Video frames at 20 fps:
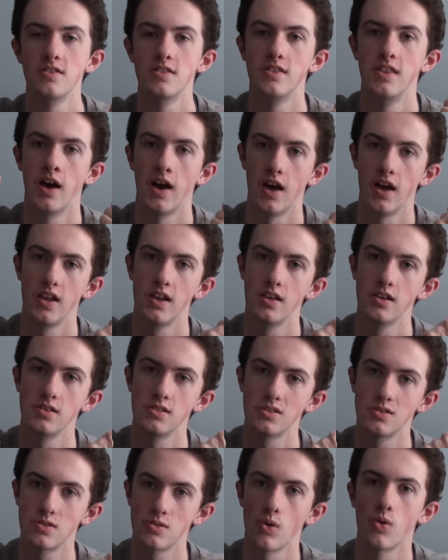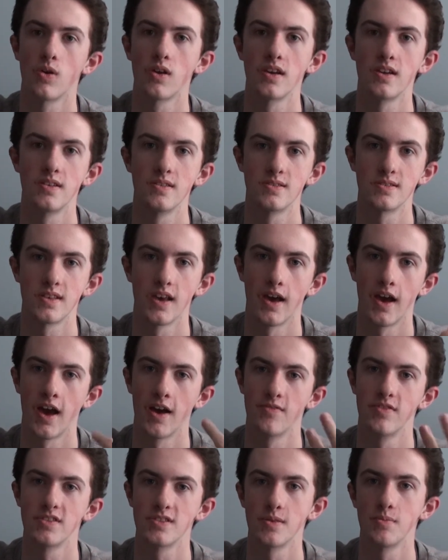that stories
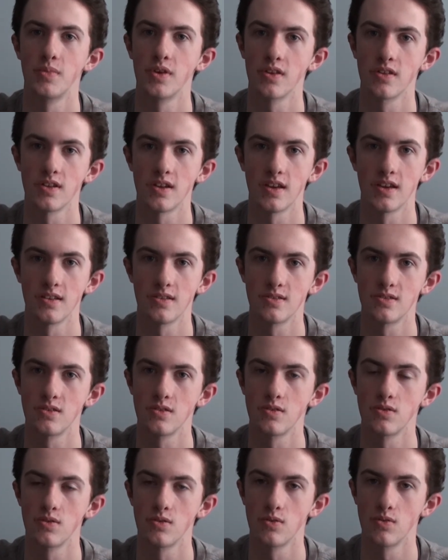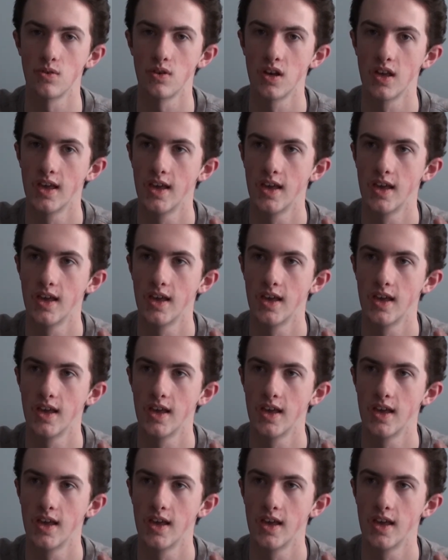have this ability to